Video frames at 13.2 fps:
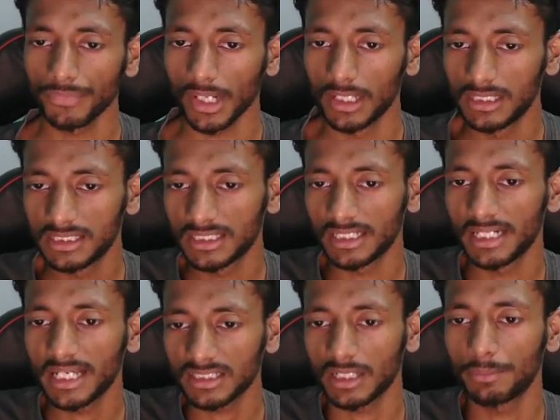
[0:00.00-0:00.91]
This is the
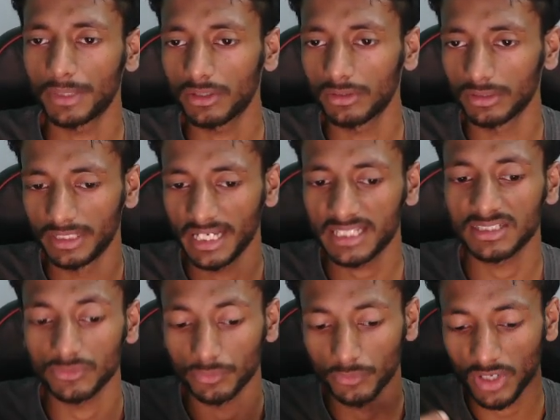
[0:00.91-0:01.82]
next number,
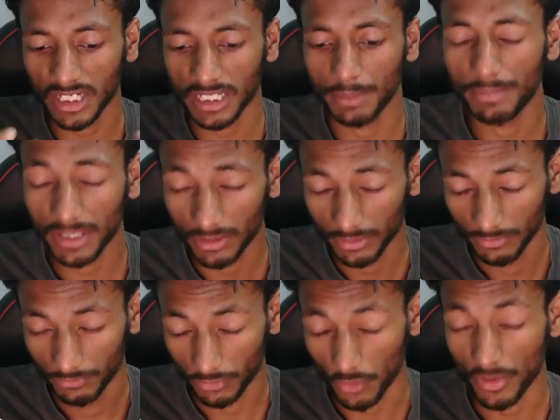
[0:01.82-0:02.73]
next smaller number
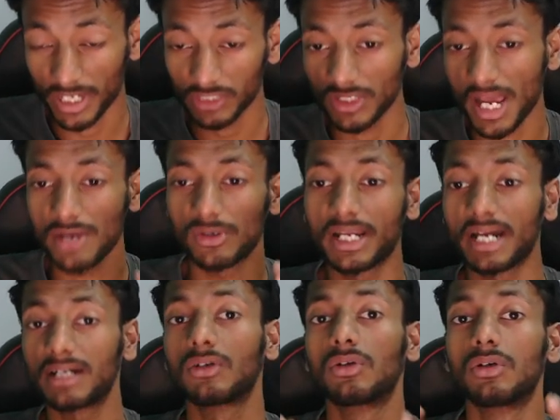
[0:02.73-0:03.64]
from where actually I will
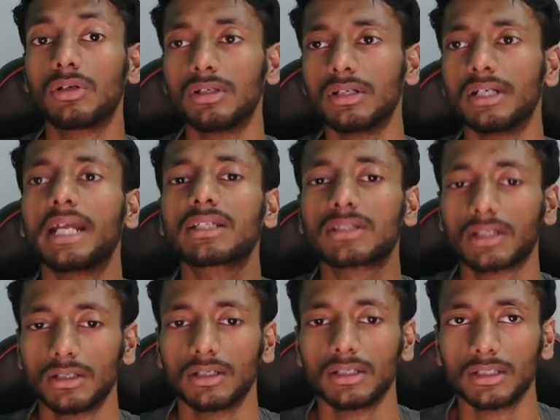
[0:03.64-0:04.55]
get next
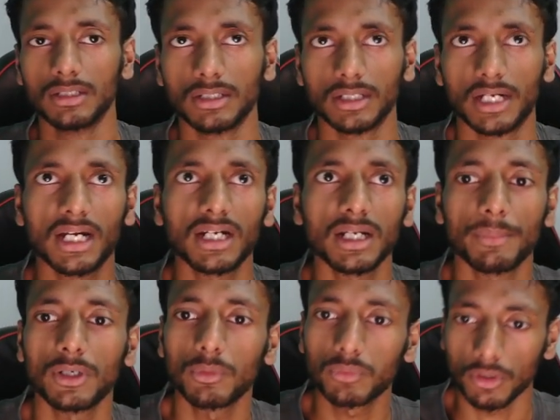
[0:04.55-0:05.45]
greater number
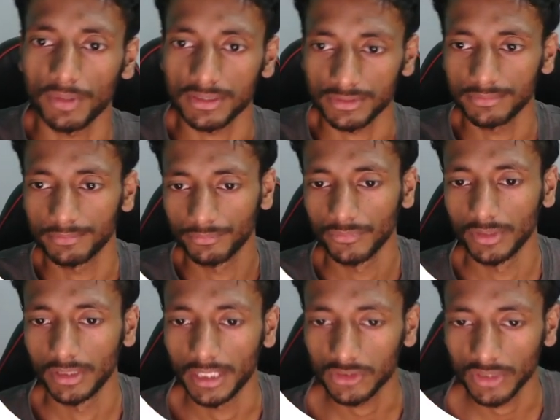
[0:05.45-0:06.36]
of commas.
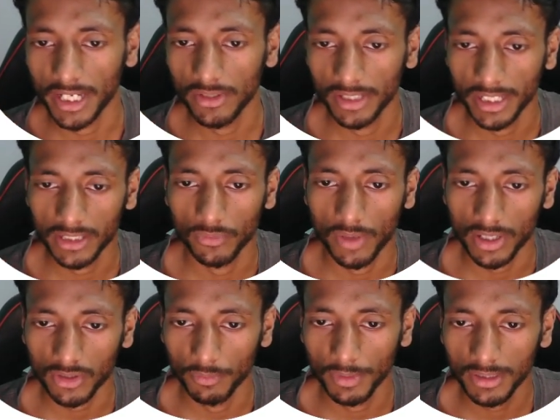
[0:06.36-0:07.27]
Actually I will get 1
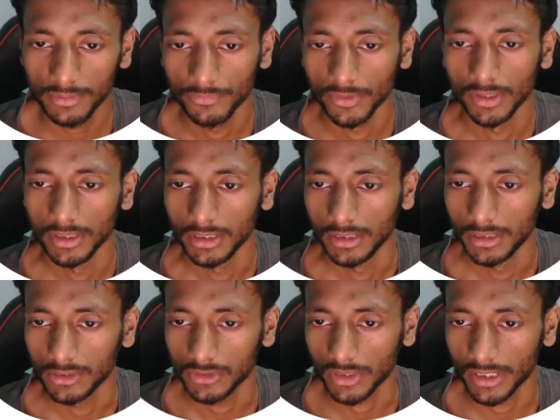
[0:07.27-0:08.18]
comma,
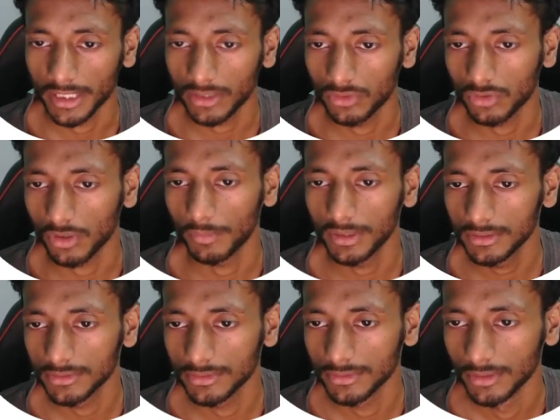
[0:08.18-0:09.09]
actually get 2 commas,
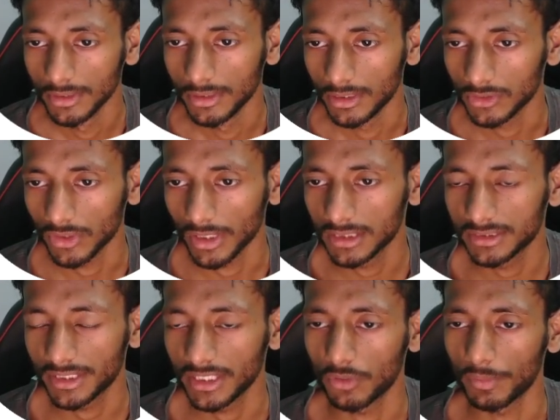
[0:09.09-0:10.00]
actually I get
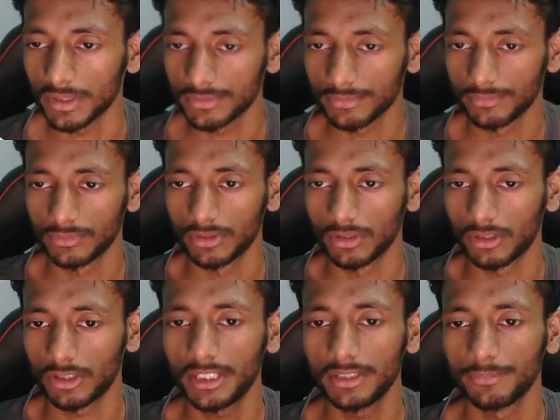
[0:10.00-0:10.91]
3 commas.
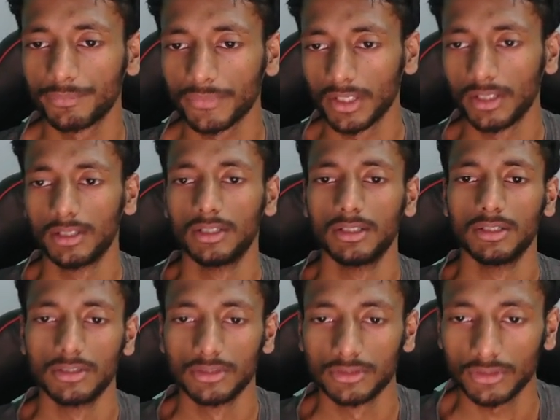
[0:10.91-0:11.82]
Got it?
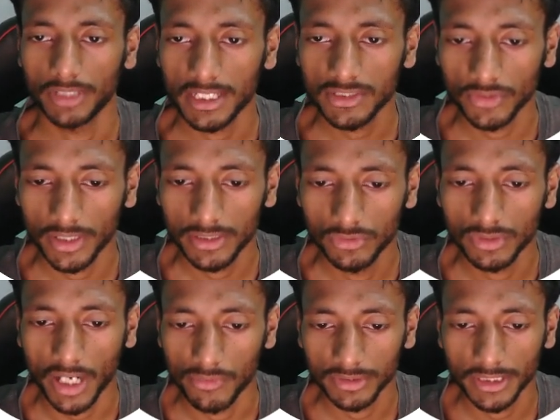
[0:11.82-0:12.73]
So that's why to
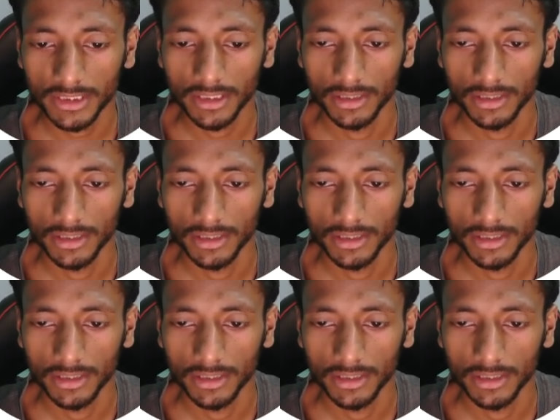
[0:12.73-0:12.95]
count that